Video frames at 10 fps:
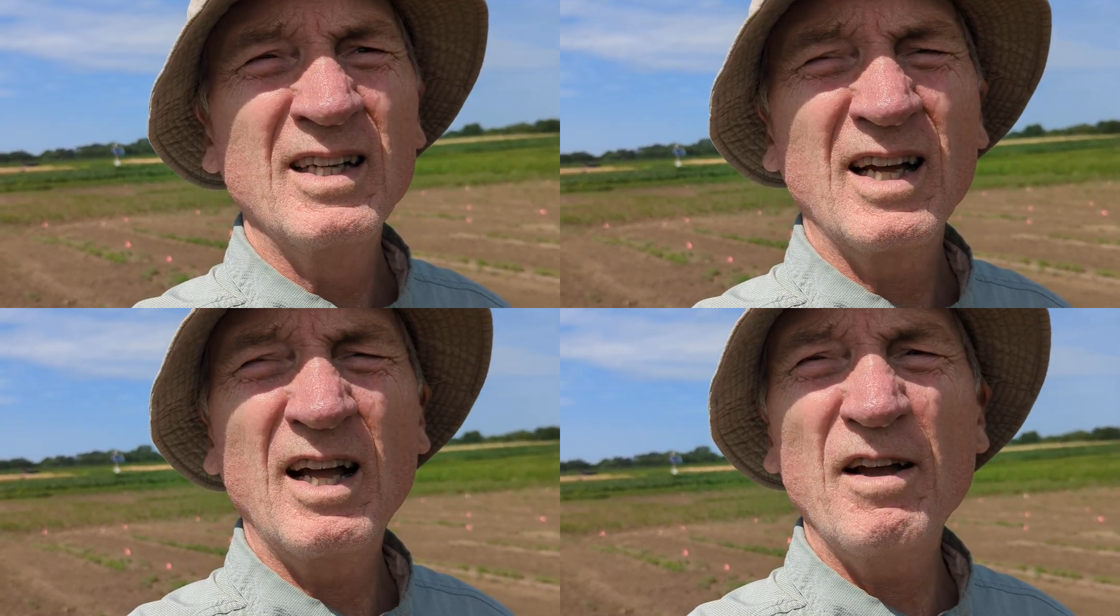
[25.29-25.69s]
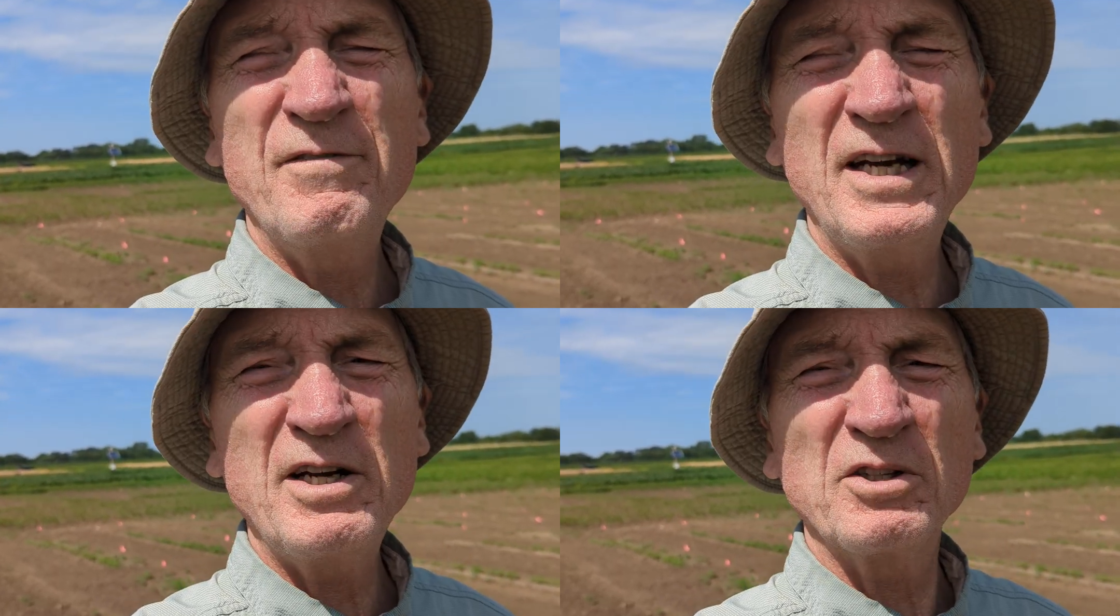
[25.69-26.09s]

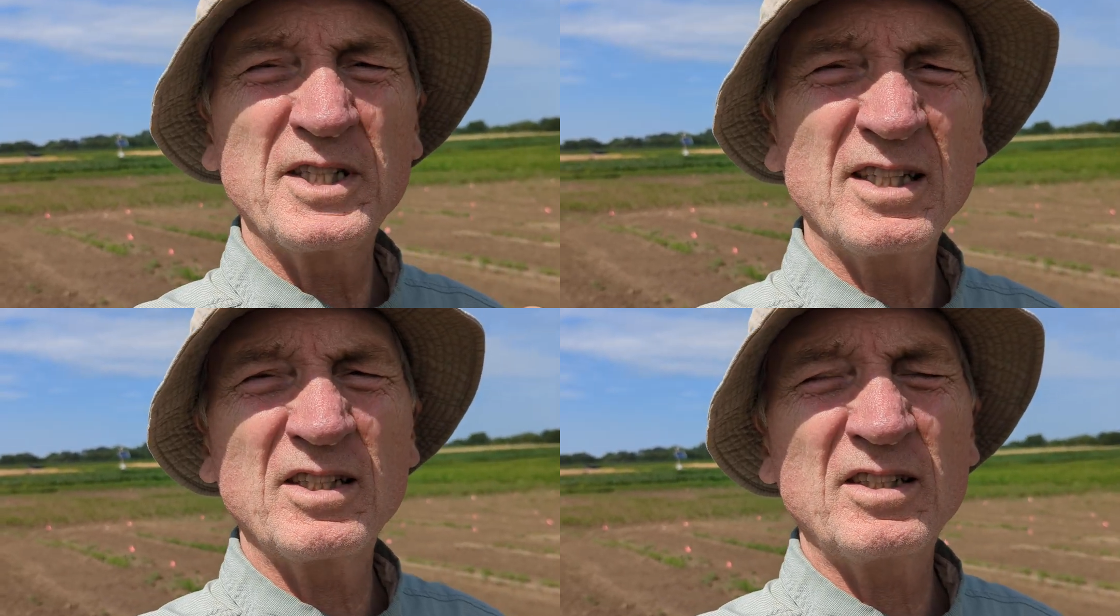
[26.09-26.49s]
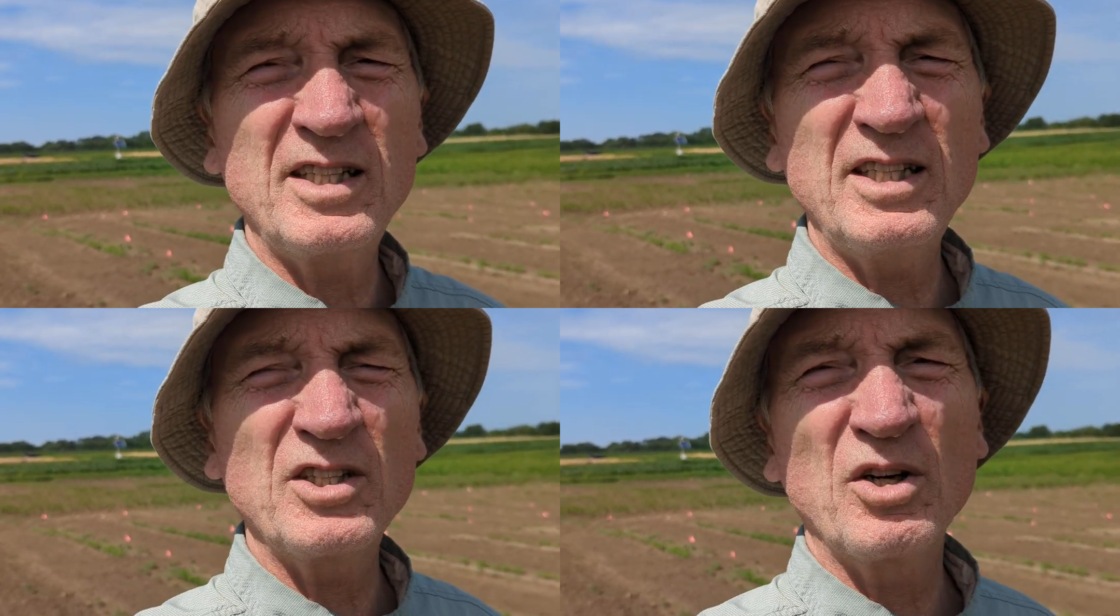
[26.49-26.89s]
videos as the
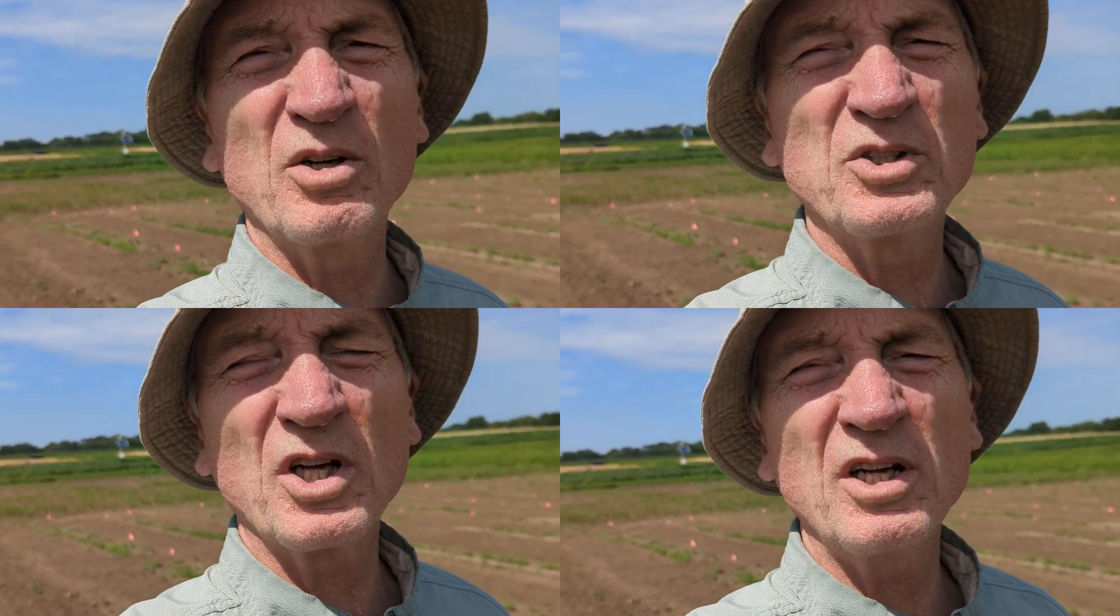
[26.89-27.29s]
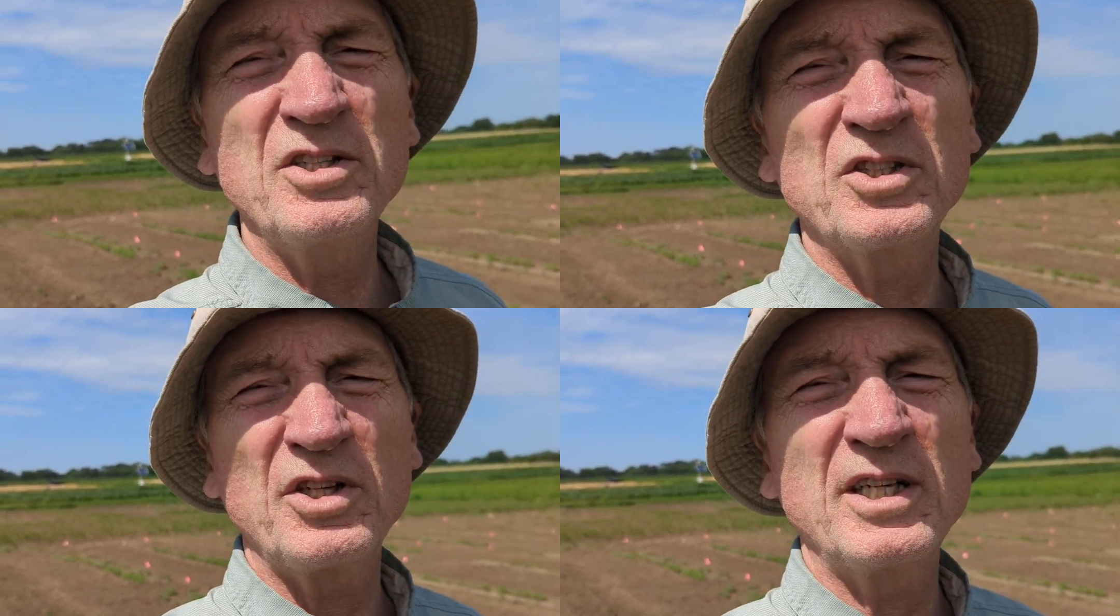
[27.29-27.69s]
season goes on
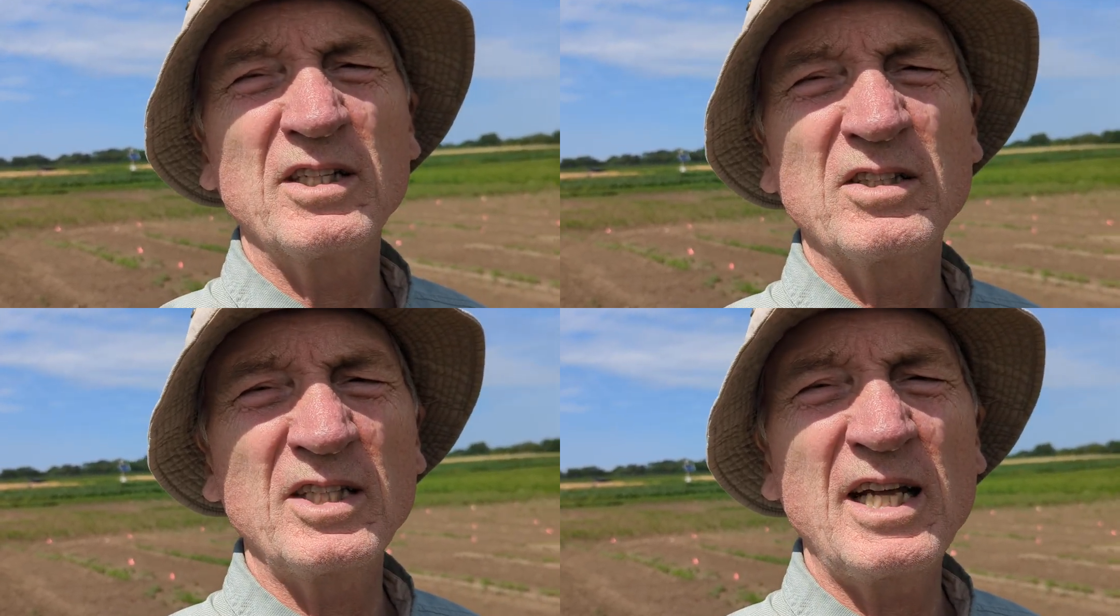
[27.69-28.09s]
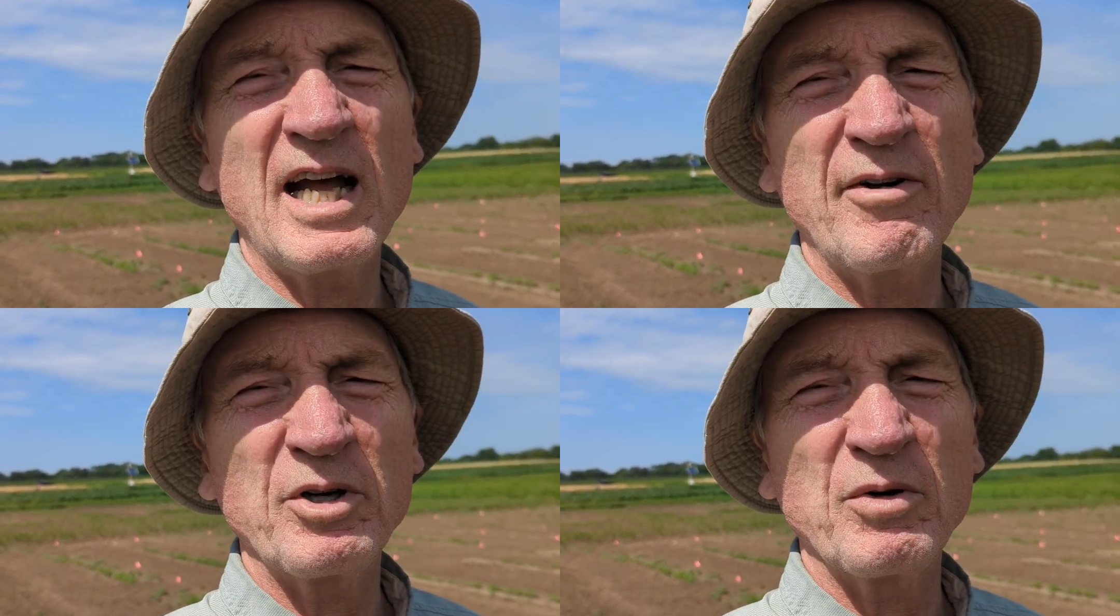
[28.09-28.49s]
so you can see
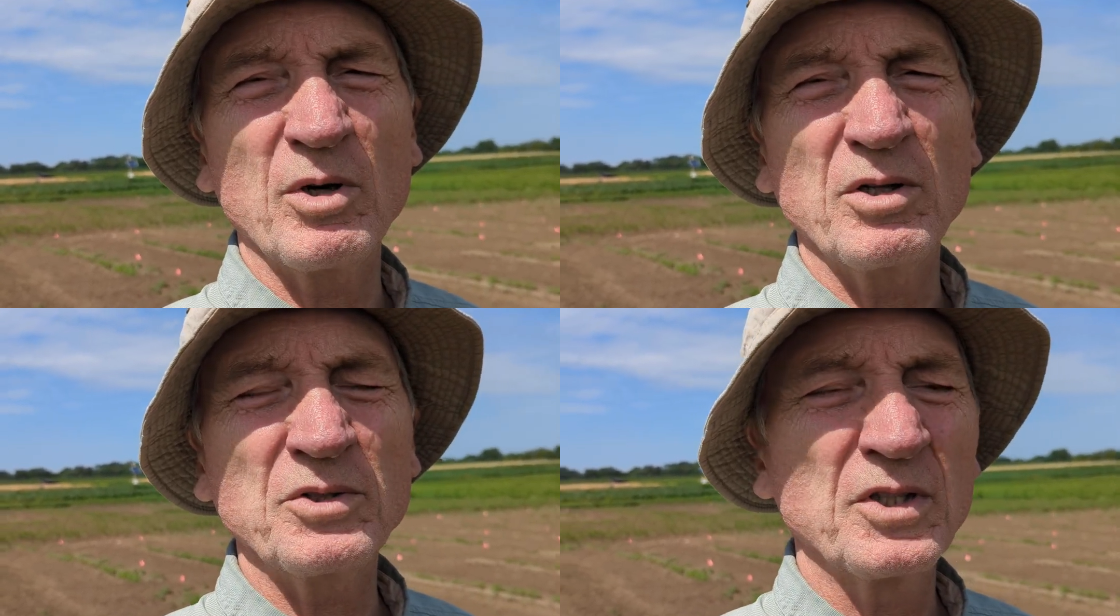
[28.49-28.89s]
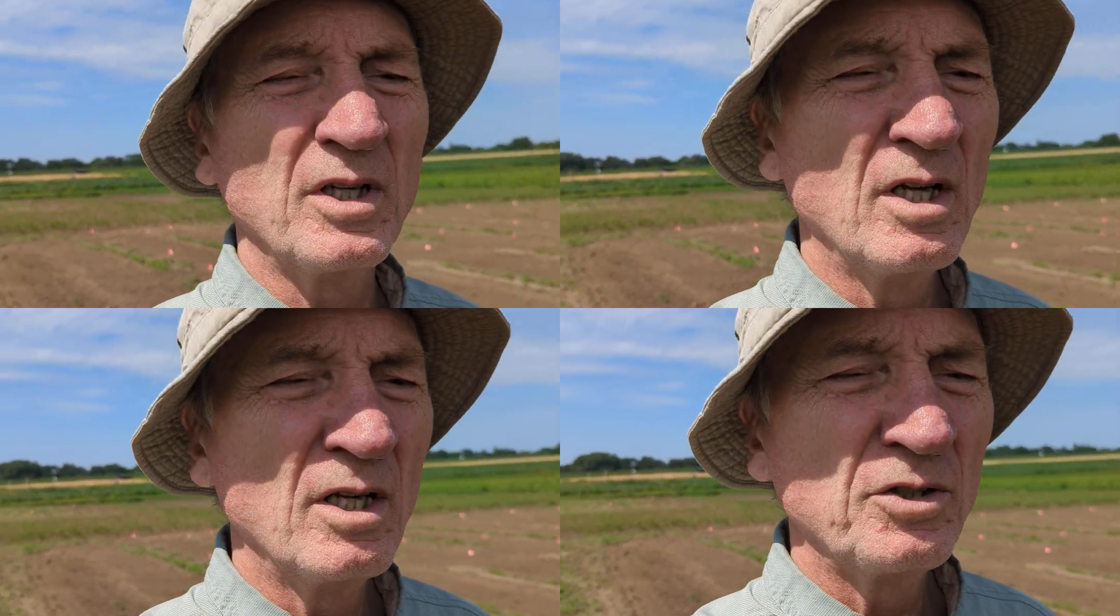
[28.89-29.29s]
how it grows.
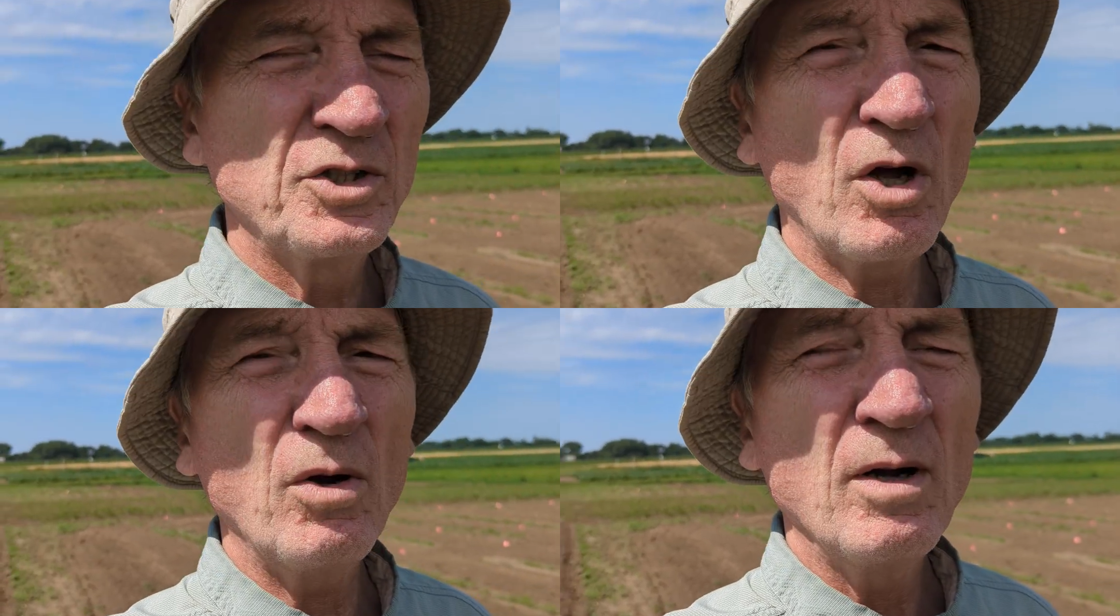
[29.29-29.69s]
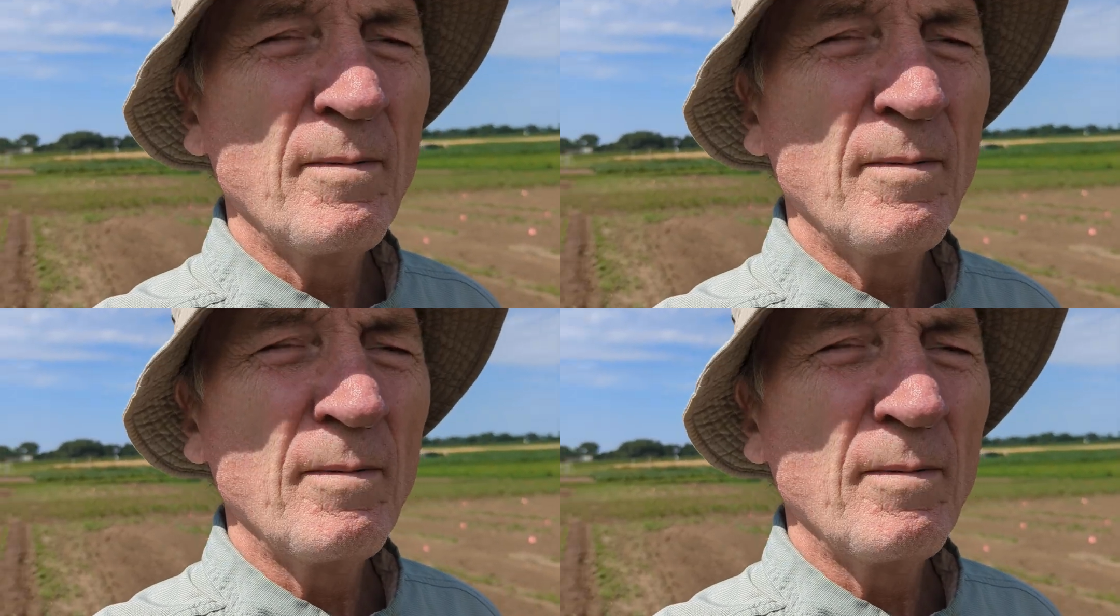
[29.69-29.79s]
So